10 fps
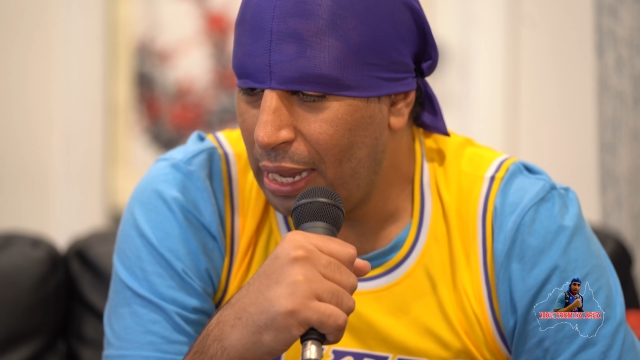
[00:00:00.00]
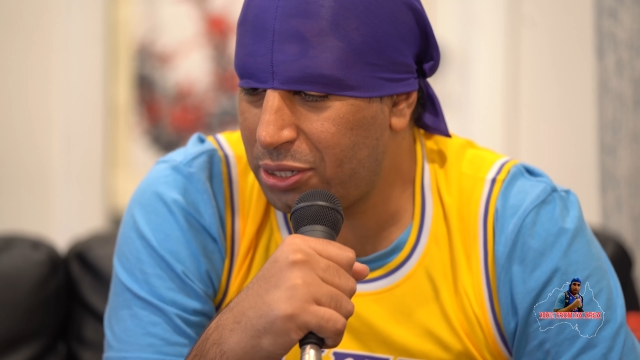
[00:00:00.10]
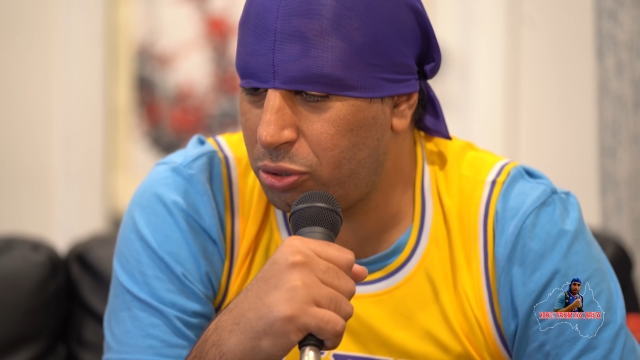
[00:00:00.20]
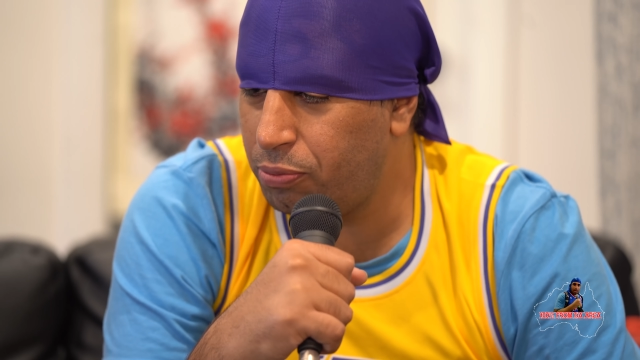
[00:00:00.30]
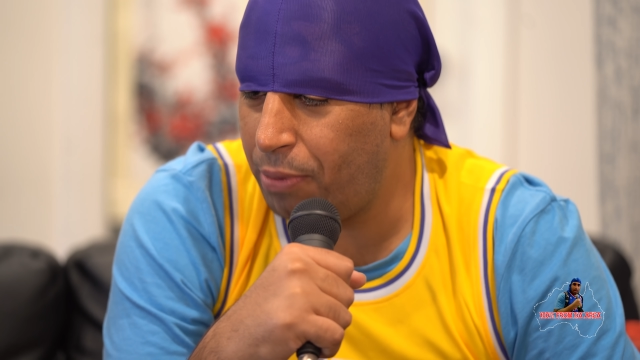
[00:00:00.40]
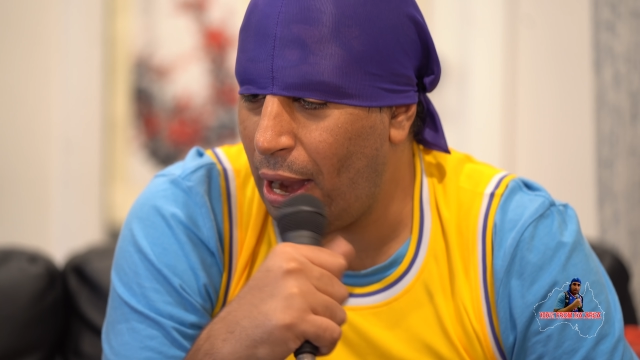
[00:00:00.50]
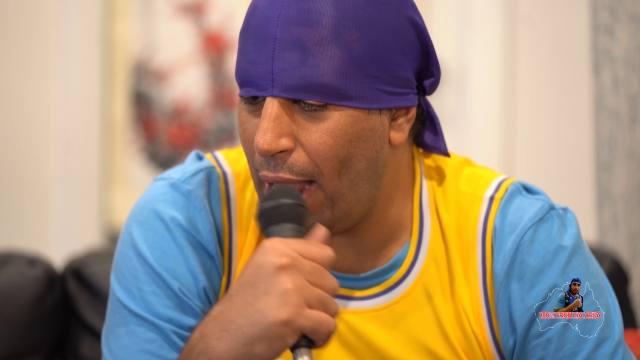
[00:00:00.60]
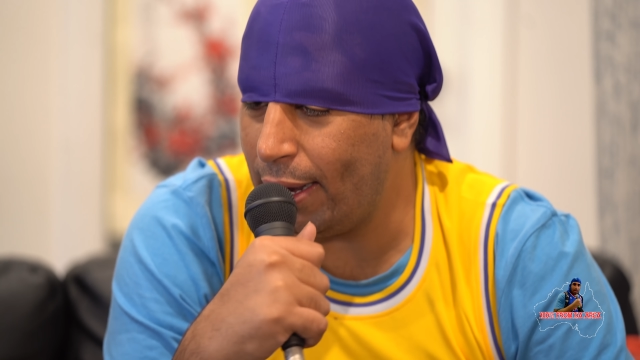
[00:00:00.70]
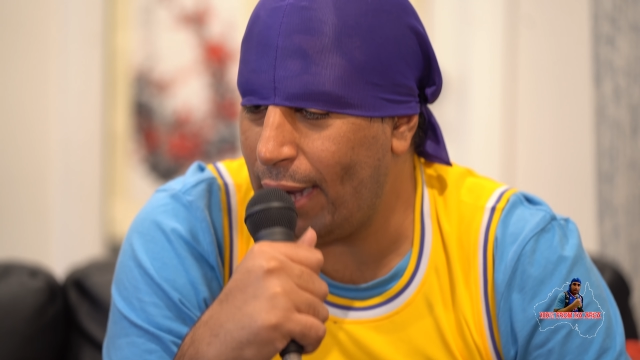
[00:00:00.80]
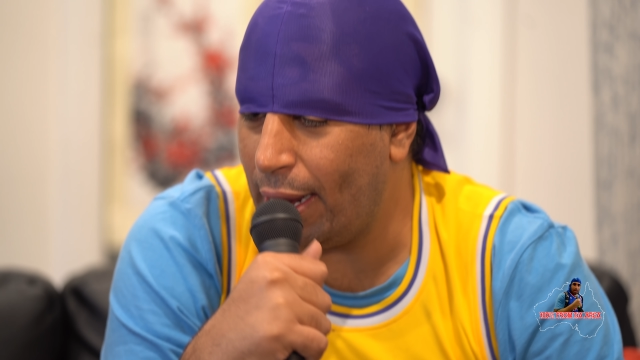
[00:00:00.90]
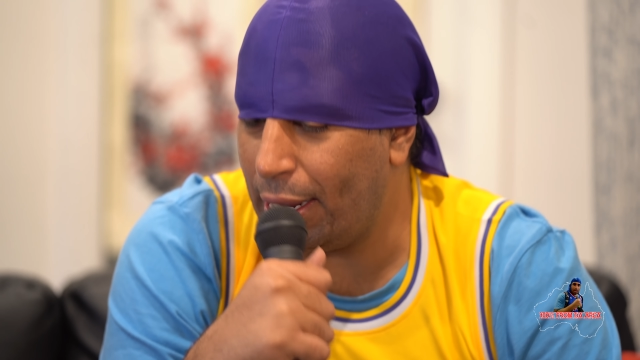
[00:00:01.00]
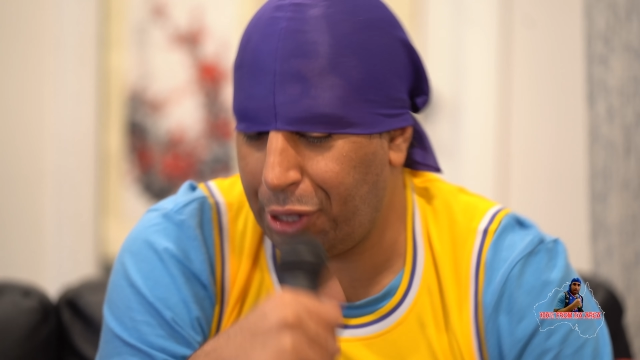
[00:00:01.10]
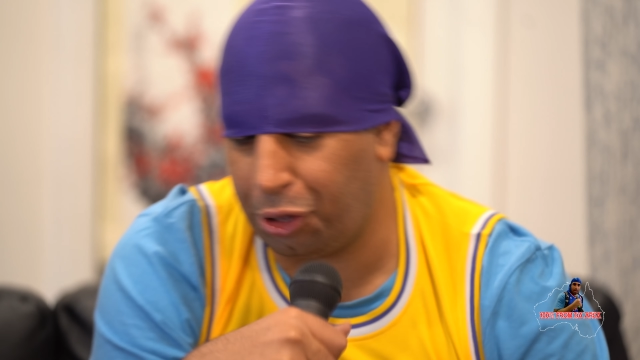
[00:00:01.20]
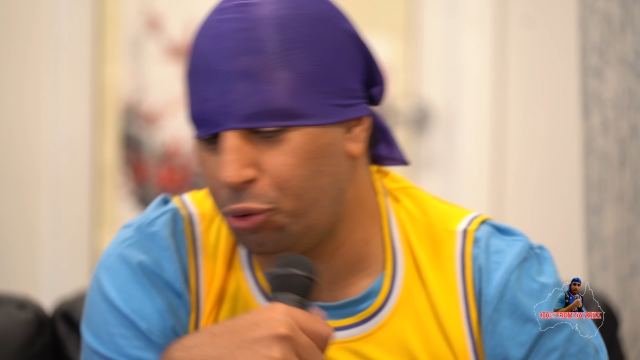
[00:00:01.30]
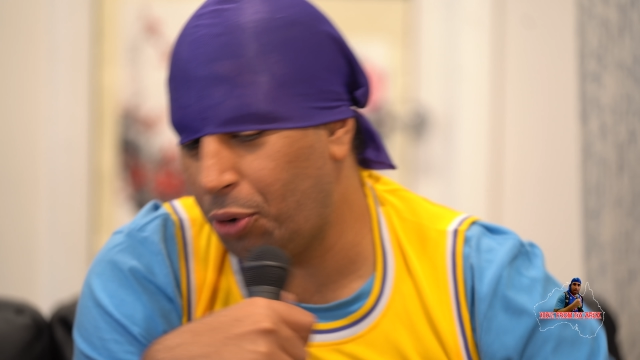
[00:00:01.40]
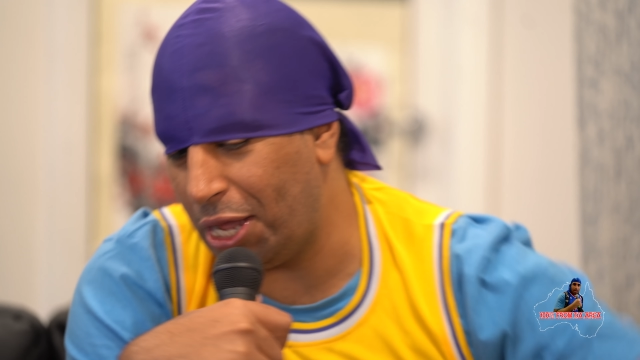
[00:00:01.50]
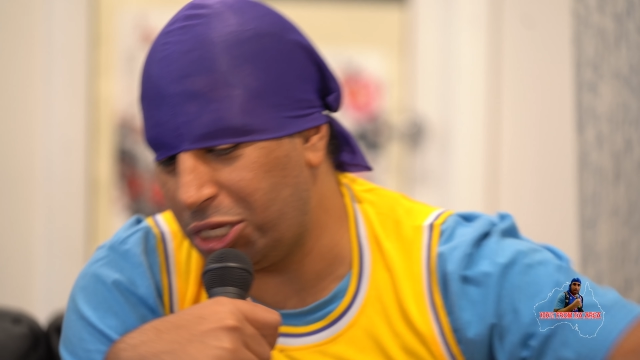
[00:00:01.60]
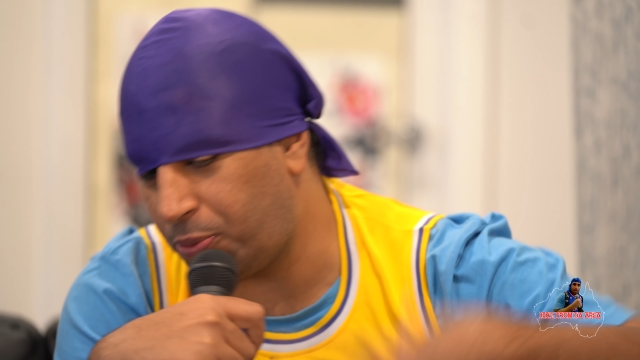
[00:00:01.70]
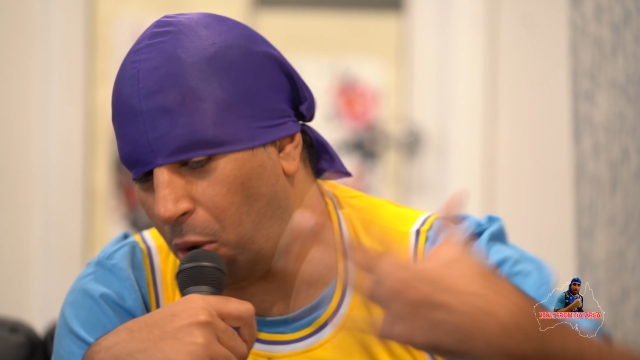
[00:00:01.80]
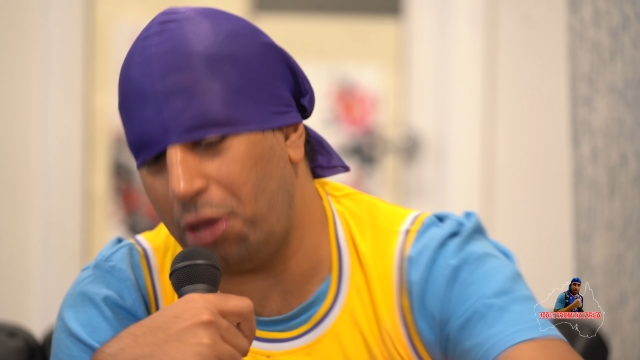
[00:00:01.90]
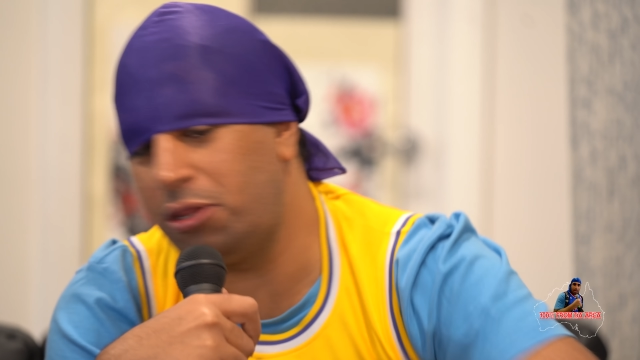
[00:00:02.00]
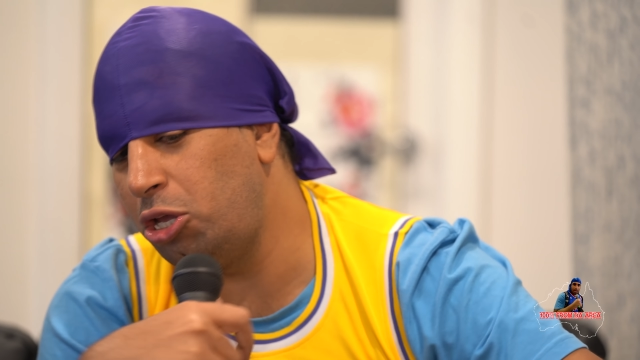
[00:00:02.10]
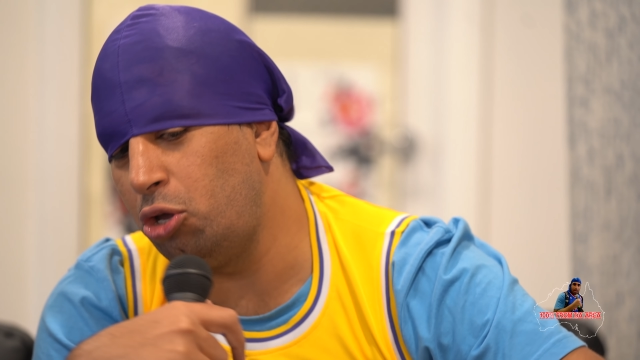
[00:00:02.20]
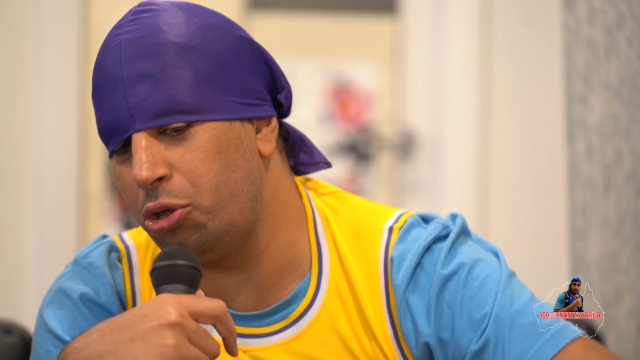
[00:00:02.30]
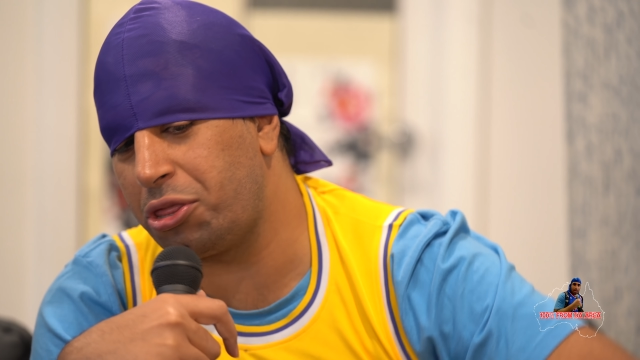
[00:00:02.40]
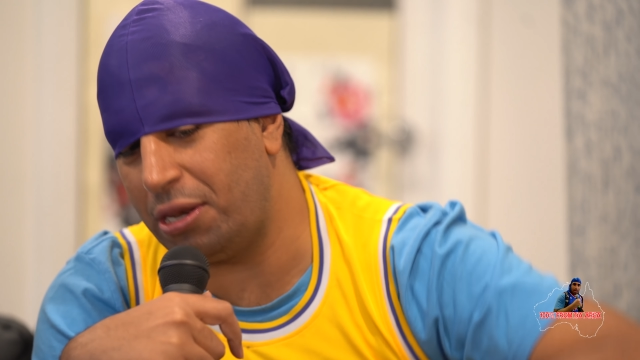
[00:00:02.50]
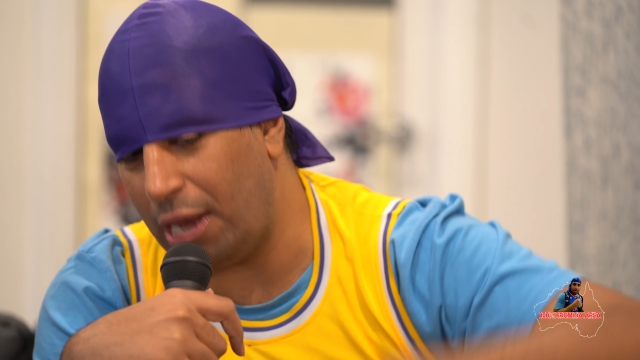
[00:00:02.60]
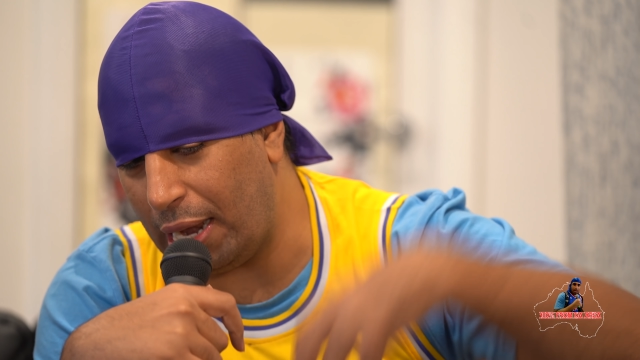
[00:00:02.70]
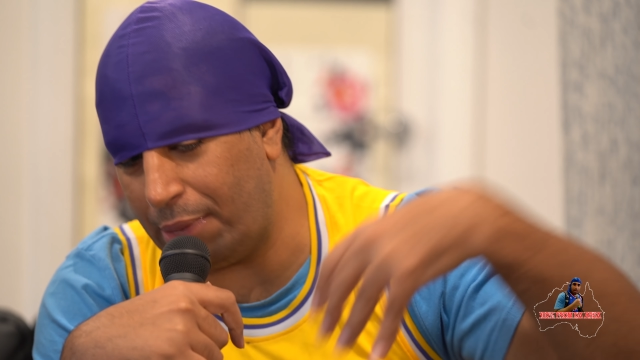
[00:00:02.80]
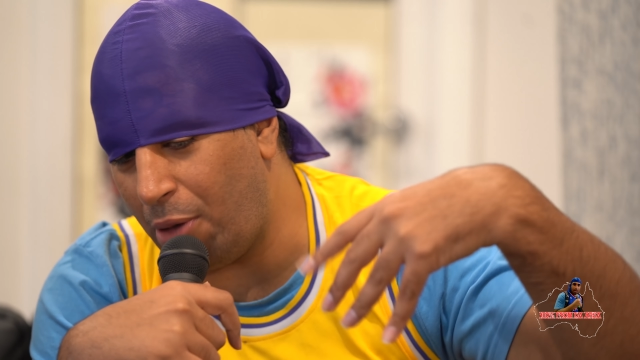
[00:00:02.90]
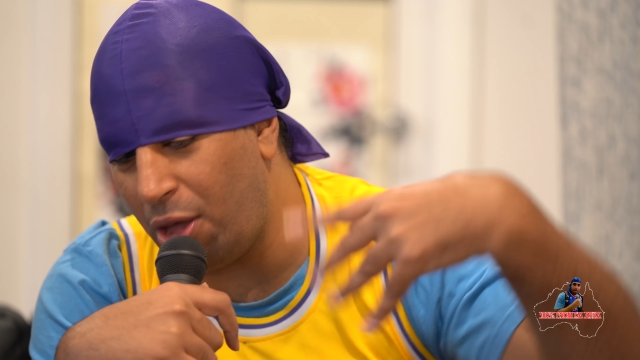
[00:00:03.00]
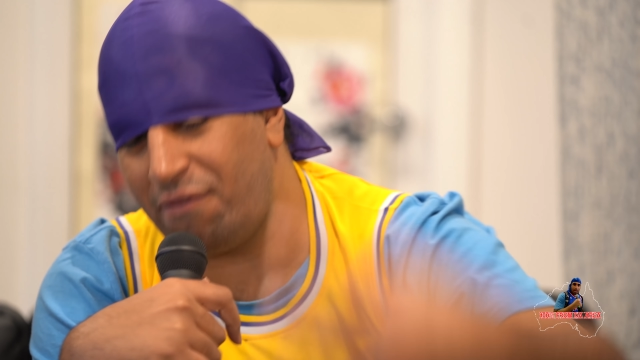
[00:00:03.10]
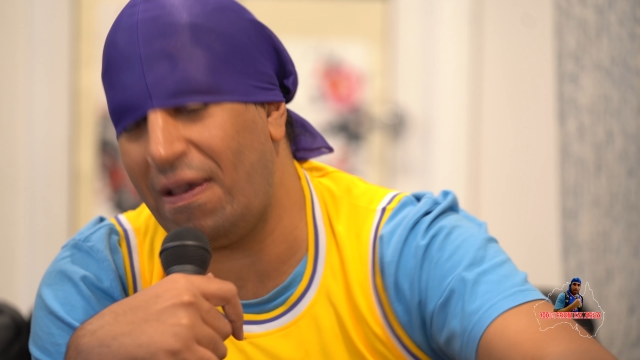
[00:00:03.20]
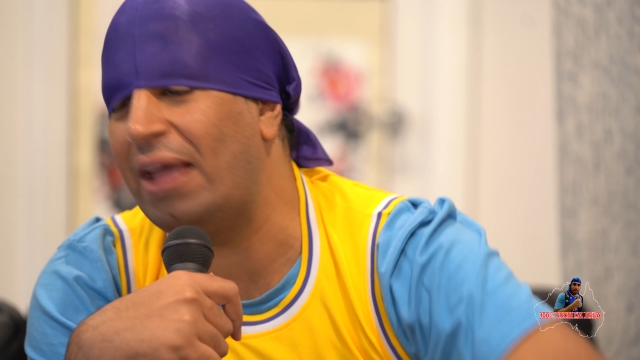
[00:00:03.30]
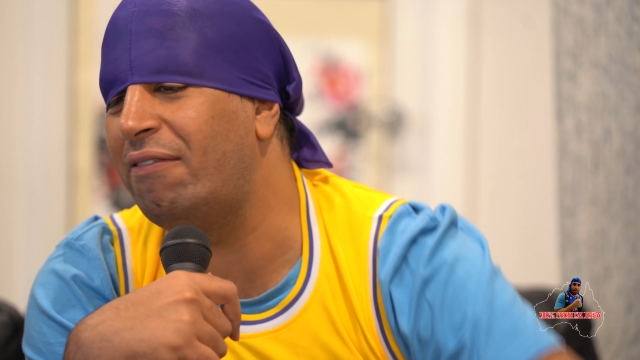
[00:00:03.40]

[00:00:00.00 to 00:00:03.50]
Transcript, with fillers: it's good, bro. And you want to inspire the youth and motivate